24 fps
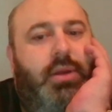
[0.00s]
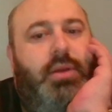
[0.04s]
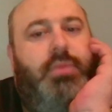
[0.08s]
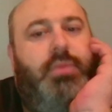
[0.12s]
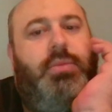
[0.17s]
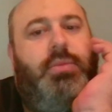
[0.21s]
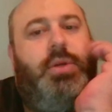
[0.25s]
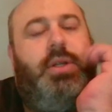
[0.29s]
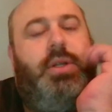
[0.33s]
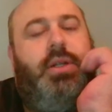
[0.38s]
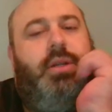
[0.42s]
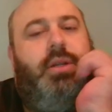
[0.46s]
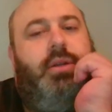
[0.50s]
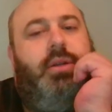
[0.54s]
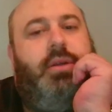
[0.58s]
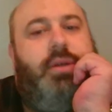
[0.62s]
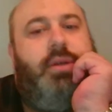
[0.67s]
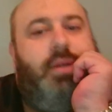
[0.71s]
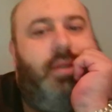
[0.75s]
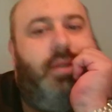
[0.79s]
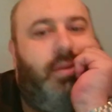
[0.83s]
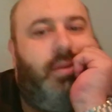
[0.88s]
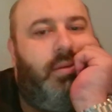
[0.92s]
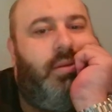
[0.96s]
I mean,
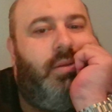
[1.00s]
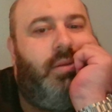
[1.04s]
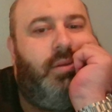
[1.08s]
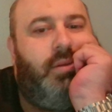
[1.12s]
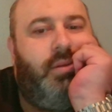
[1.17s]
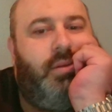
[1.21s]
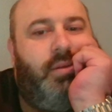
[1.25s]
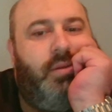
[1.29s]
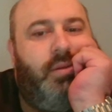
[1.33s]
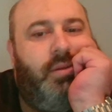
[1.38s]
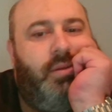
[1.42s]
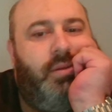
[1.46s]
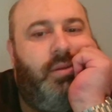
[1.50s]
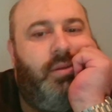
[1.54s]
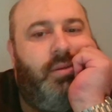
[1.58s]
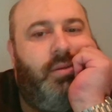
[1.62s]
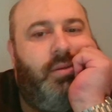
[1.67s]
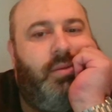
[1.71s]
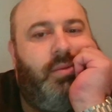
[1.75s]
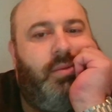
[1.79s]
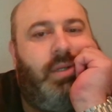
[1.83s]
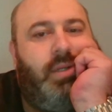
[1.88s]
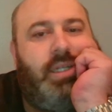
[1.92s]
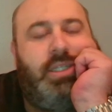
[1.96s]

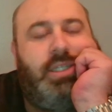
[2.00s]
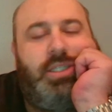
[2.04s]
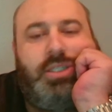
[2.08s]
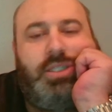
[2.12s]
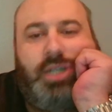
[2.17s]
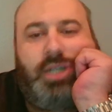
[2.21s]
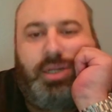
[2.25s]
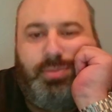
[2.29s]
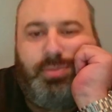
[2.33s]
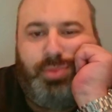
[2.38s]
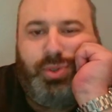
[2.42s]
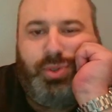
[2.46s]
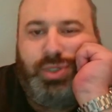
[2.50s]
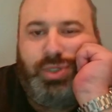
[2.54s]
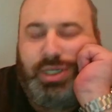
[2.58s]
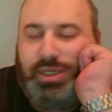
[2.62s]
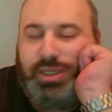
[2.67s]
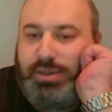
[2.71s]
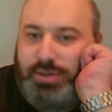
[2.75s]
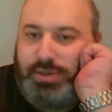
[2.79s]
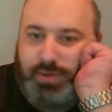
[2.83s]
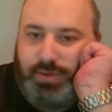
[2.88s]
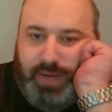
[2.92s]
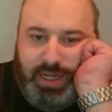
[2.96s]
we can start
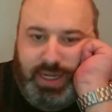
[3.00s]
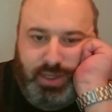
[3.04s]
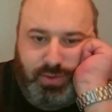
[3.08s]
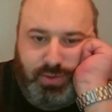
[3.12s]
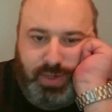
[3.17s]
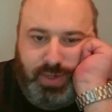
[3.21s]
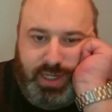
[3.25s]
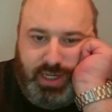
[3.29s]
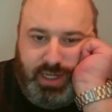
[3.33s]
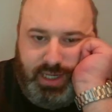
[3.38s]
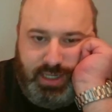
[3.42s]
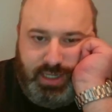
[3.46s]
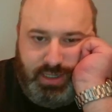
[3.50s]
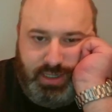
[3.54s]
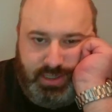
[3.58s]
pushing quite quickly.